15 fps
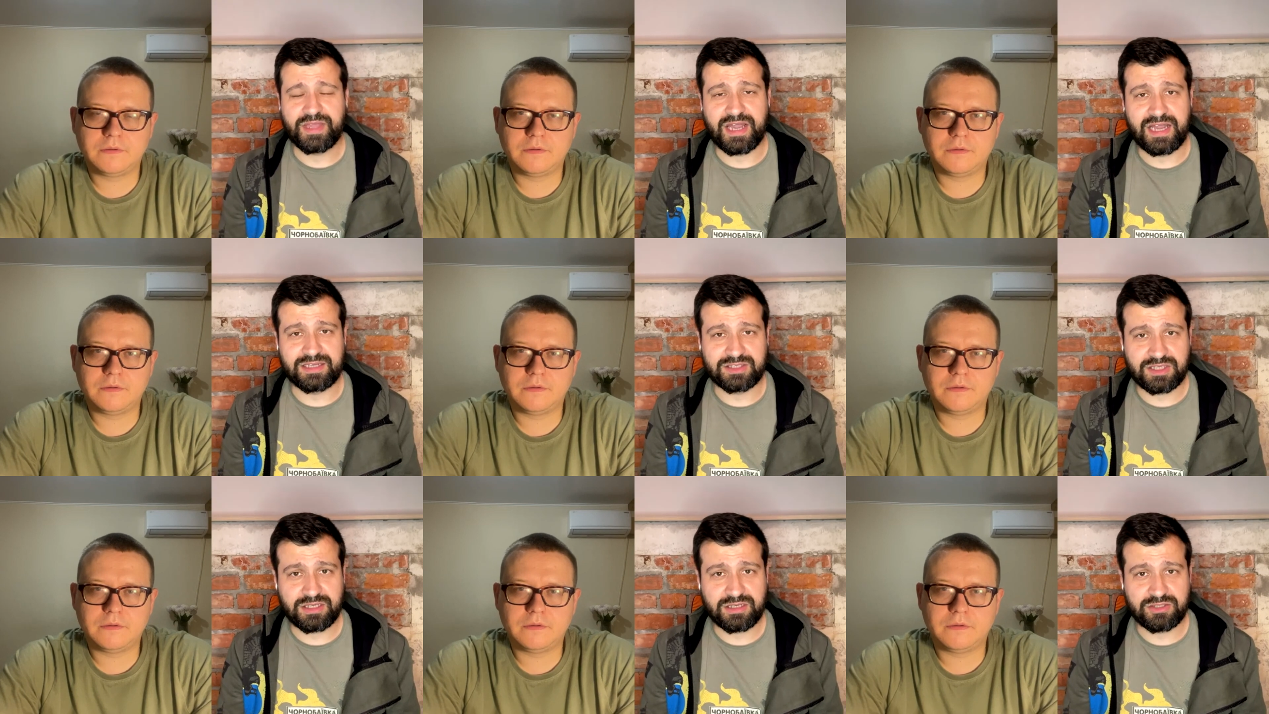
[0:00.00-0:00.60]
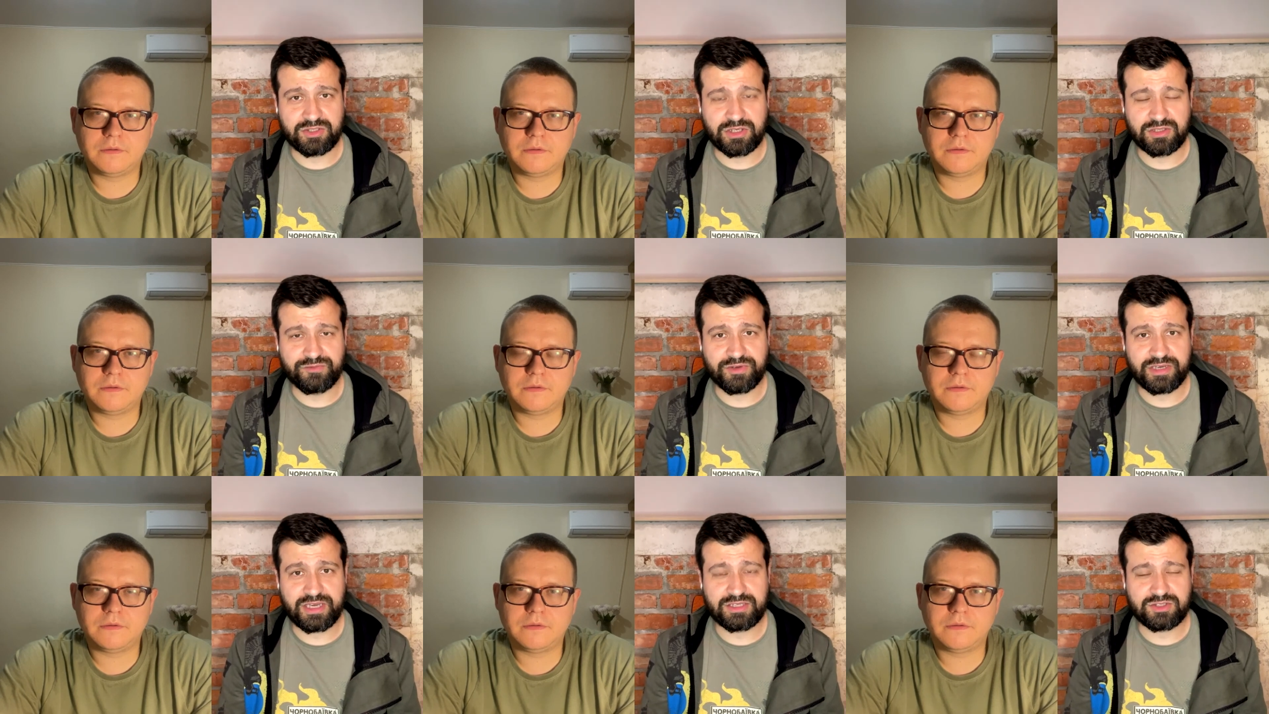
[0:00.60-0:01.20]
Speaker 1: and don't
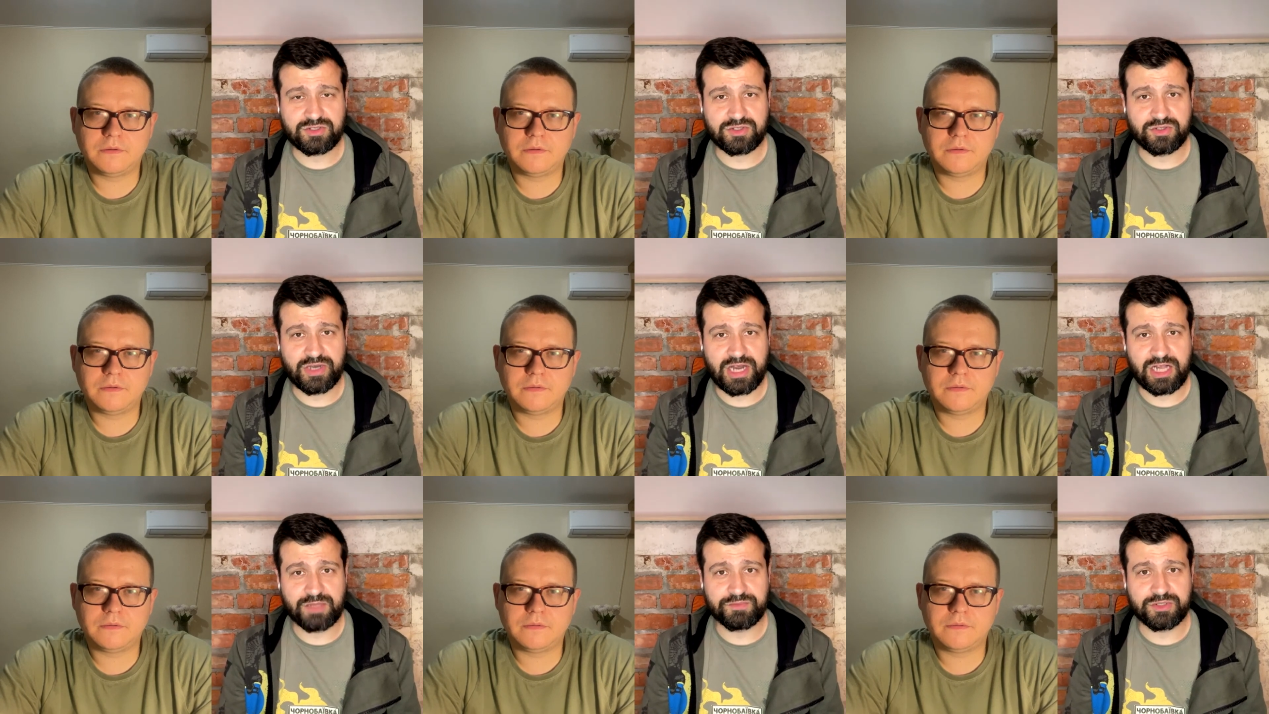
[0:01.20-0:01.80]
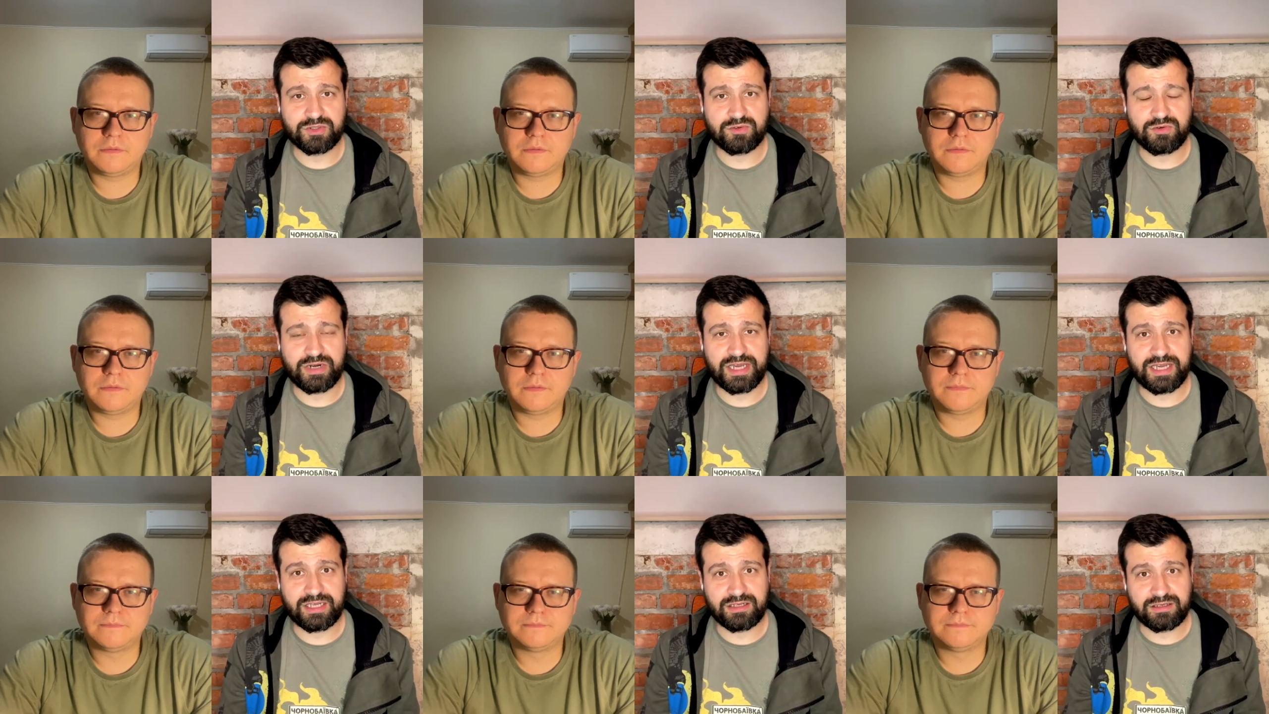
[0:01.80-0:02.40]
forget to help
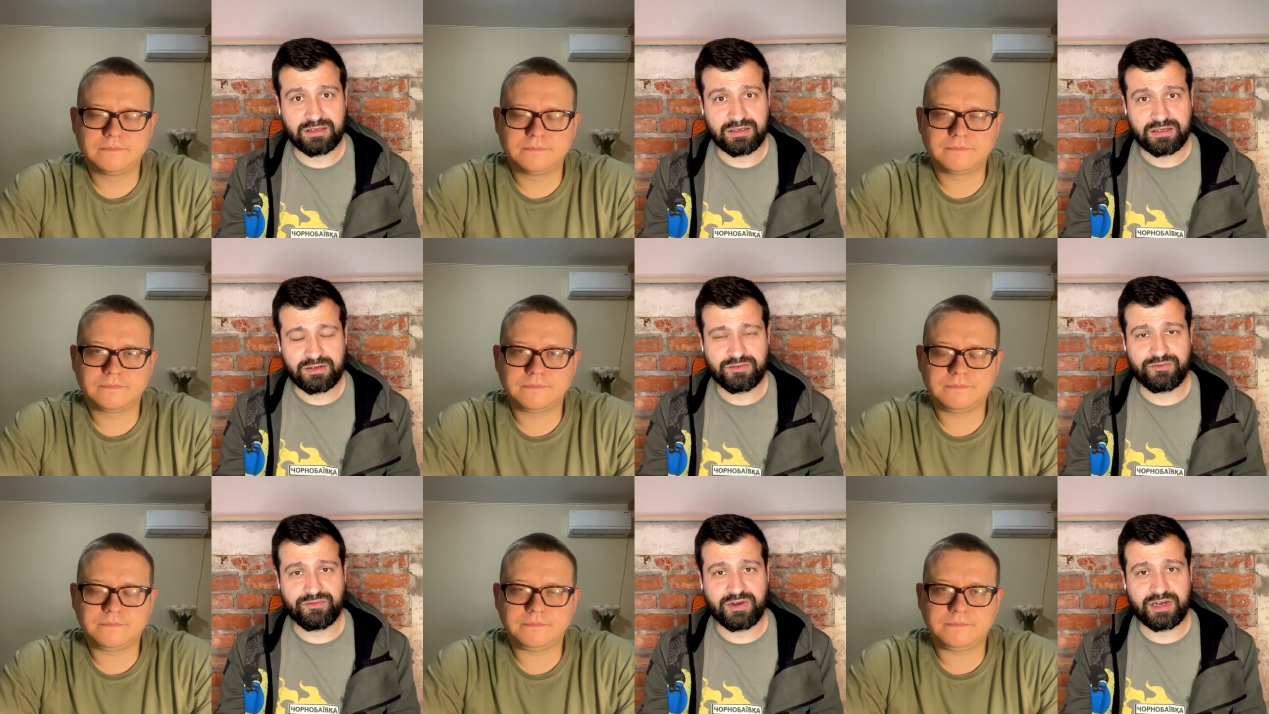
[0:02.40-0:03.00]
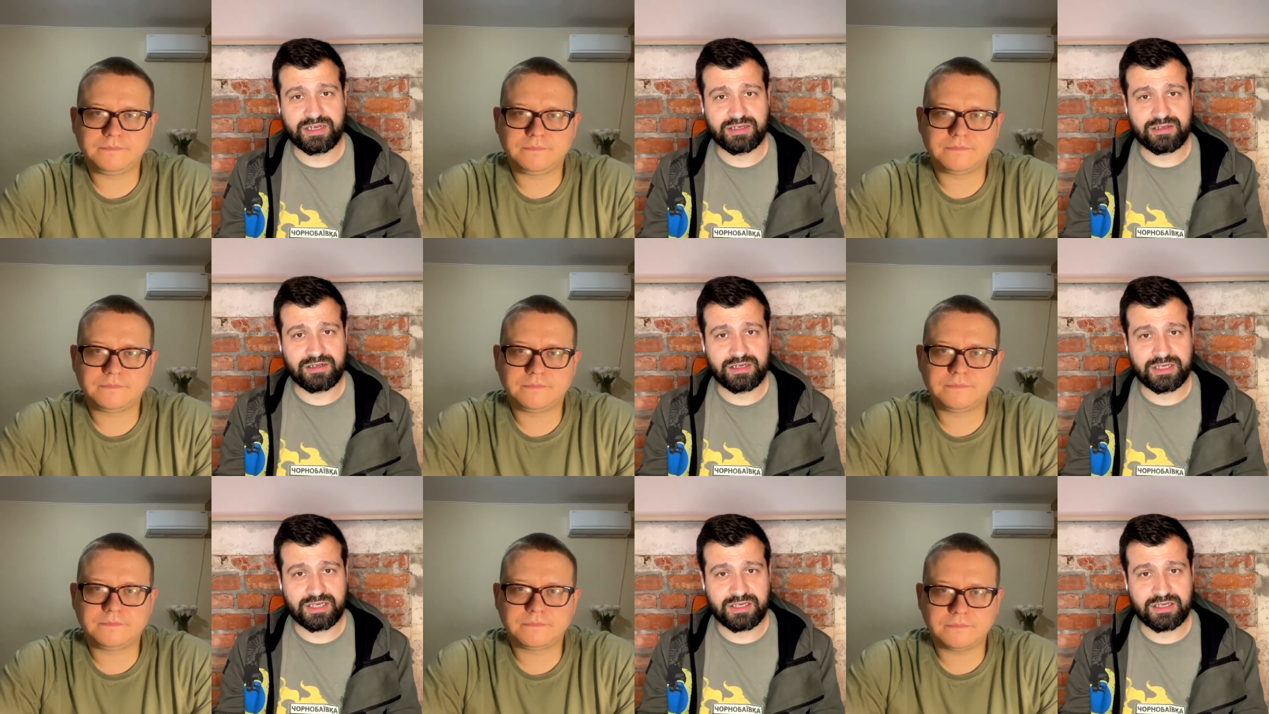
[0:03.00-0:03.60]
Ukraine find
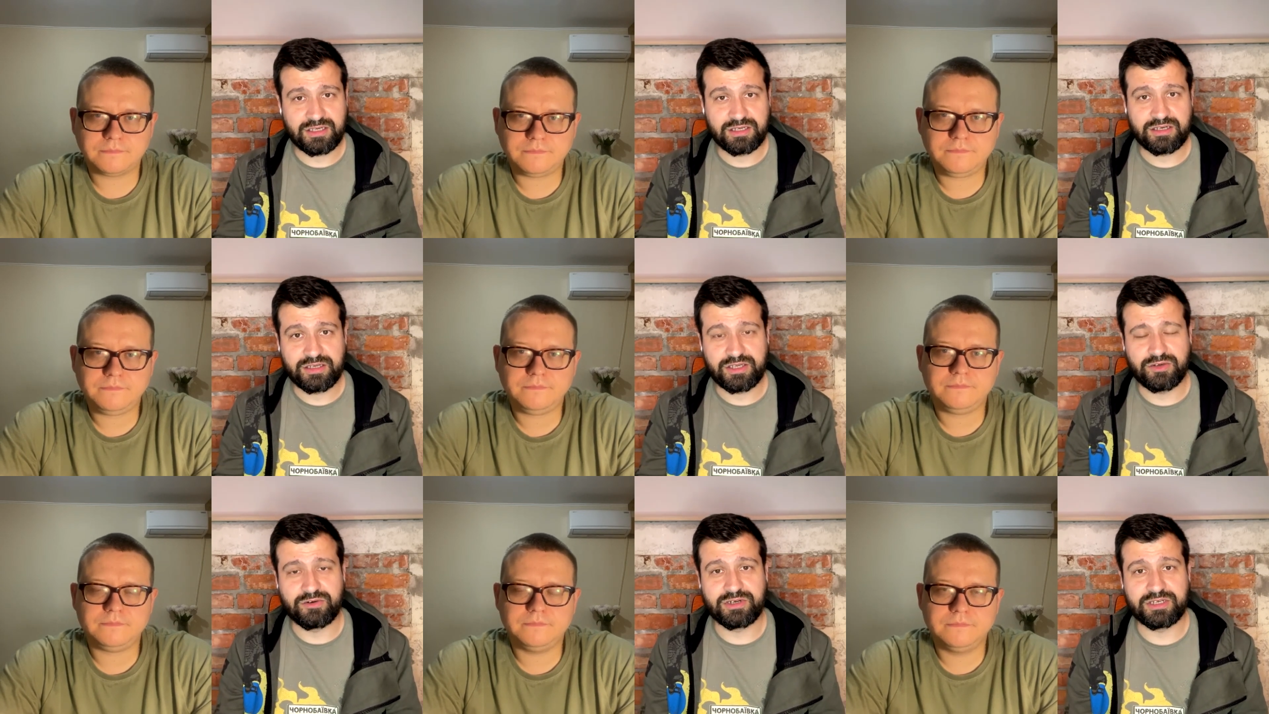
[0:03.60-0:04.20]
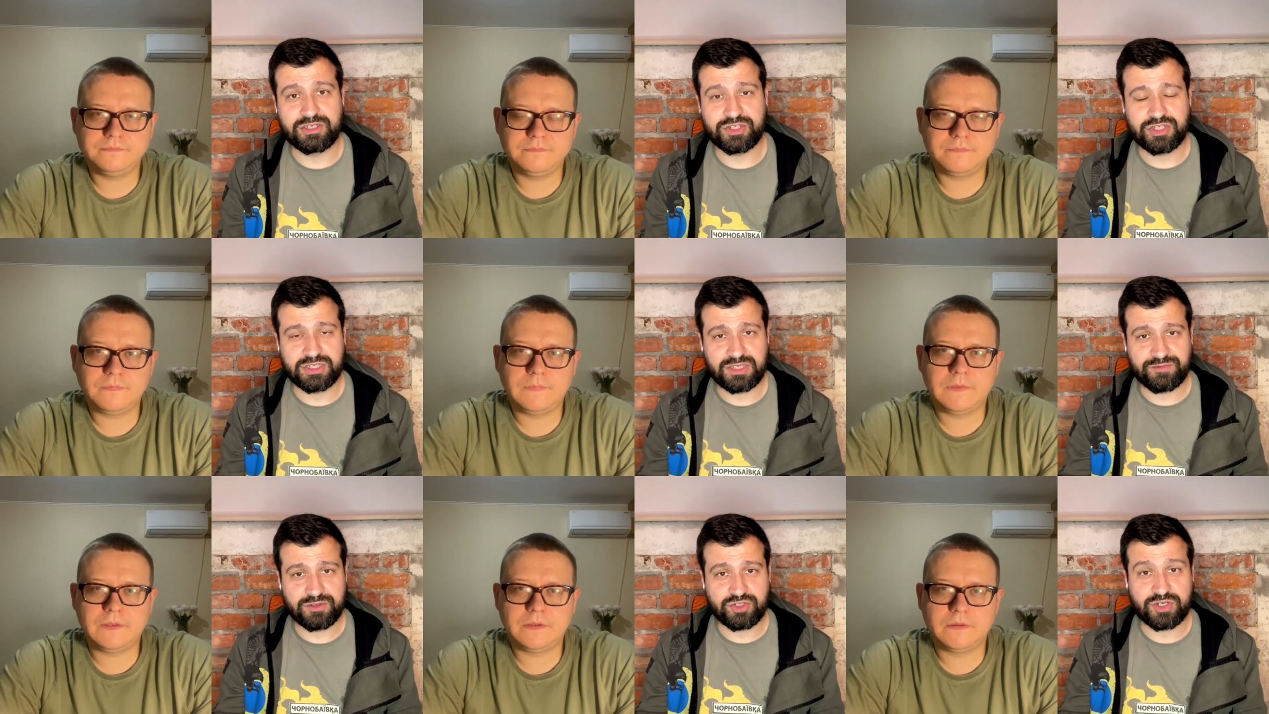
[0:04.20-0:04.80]
like your
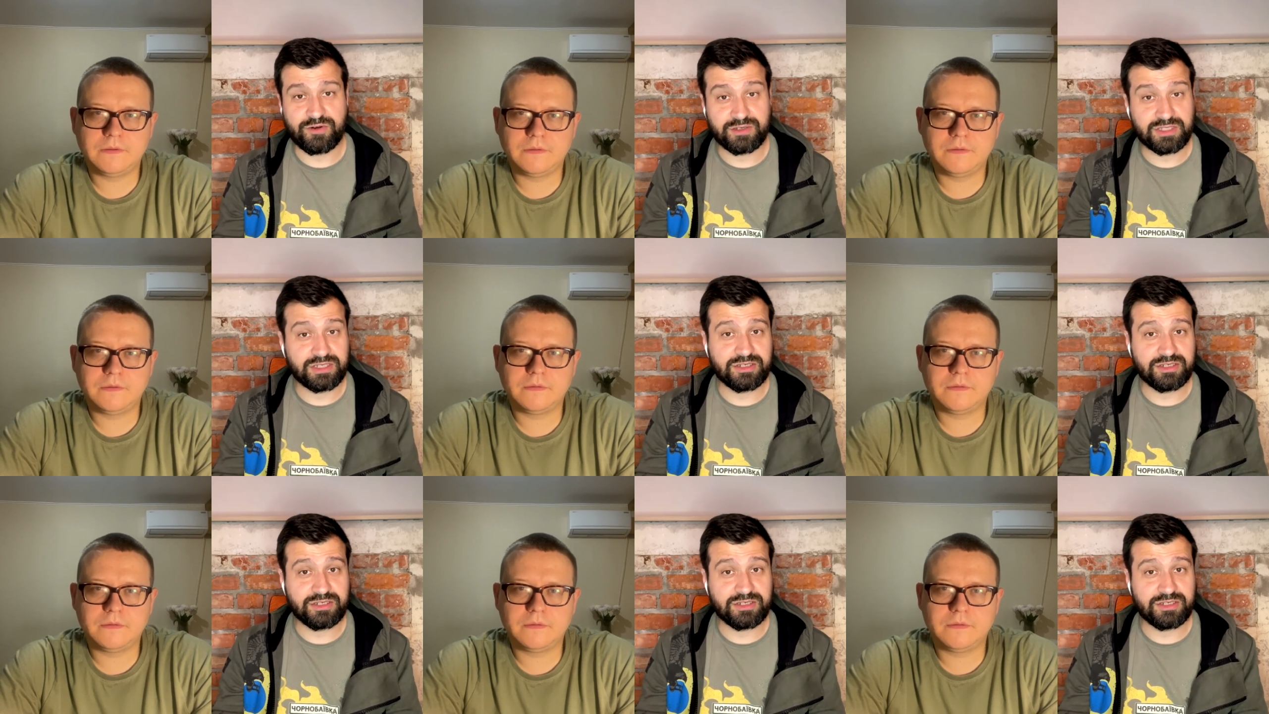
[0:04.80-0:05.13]
initiative, your charity